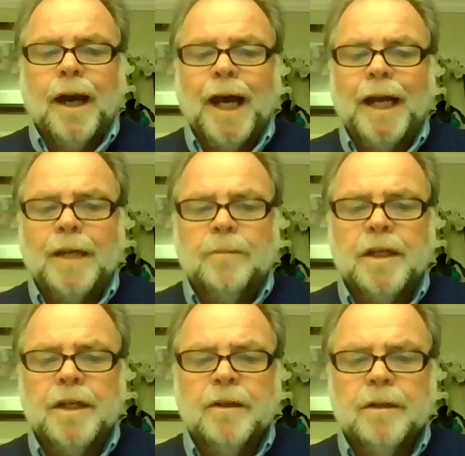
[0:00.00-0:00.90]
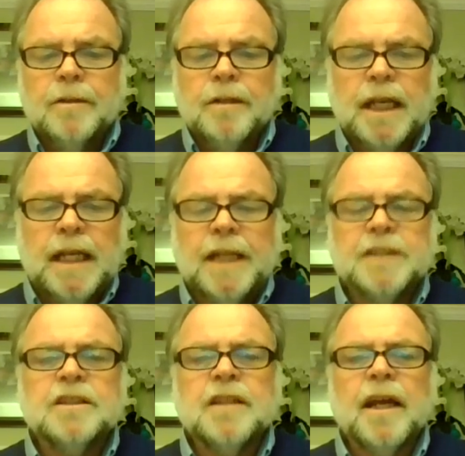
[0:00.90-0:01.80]
I am here taking a
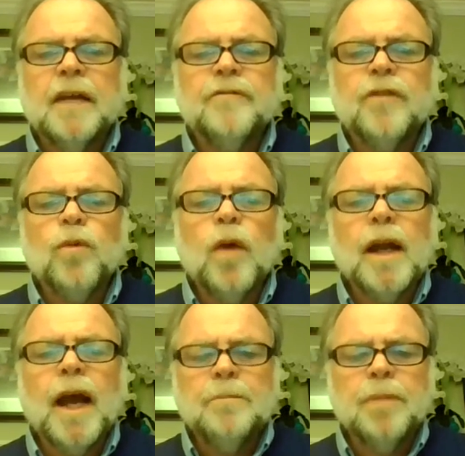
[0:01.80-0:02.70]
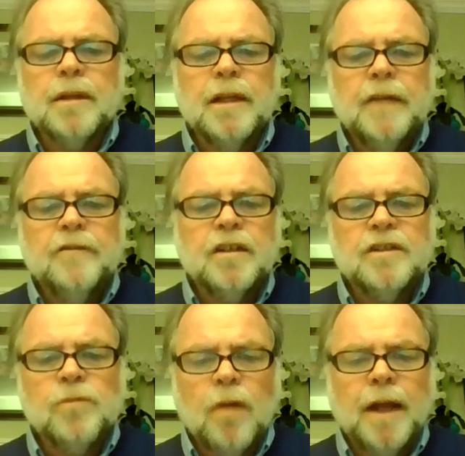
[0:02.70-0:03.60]
stand for what I believed
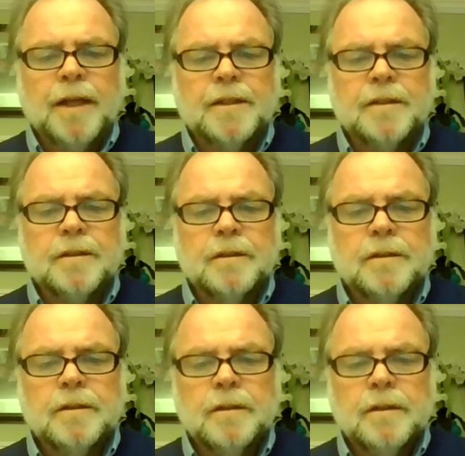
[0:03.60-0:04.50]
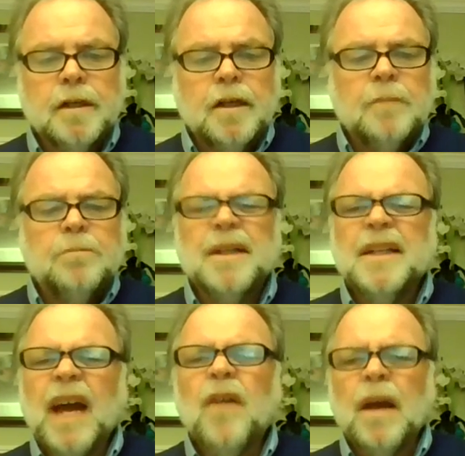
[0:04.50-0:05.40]
is right. But
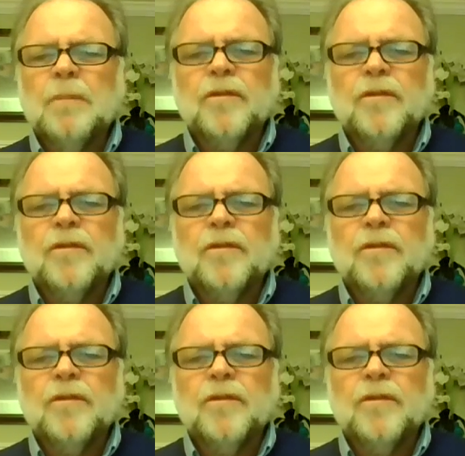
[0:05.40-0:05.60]
now I'm